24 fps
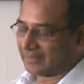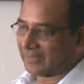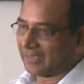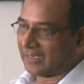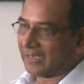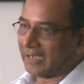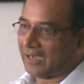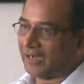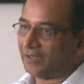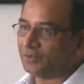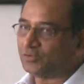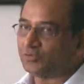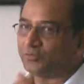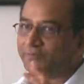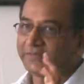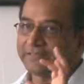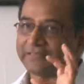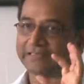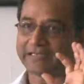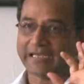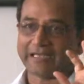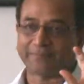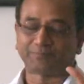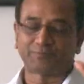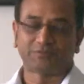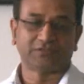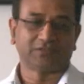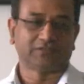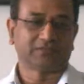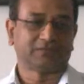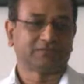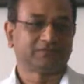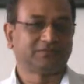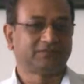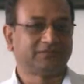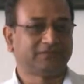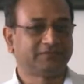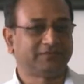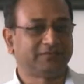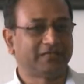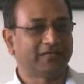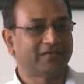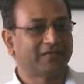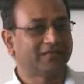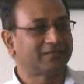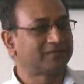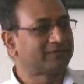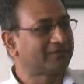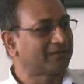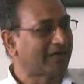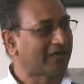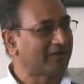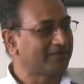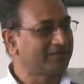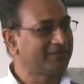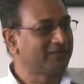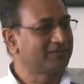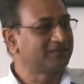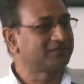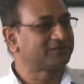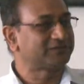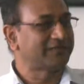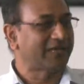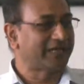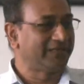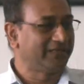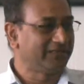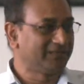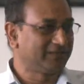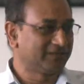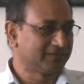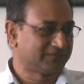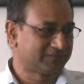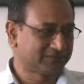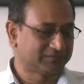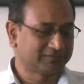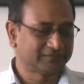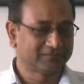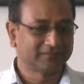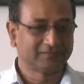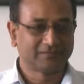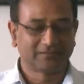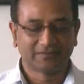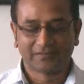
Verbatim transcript: how do we capture their, are they understanding us?